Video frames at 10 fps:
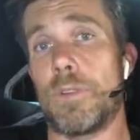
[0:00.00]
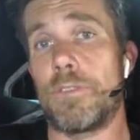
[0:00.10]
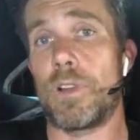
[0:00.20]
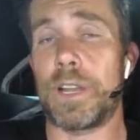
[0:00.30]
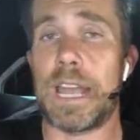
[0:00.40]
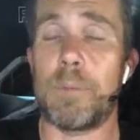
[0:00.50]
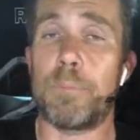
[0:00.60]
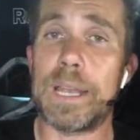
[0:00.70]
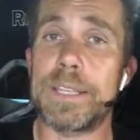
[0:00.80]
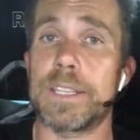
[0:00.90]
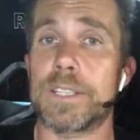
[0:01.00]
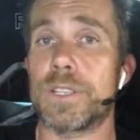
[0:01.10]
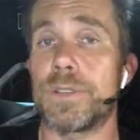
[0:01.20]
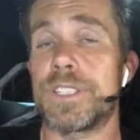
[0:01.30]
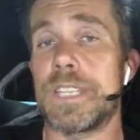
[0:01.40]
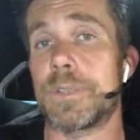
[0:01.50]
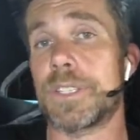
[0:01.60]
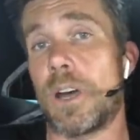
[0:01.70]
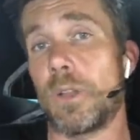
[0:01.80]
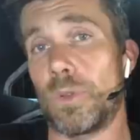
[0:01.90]
We've got our basic two-step
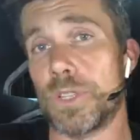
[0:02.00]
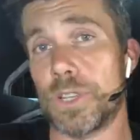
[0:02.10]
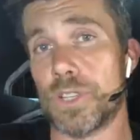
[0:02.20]
style launch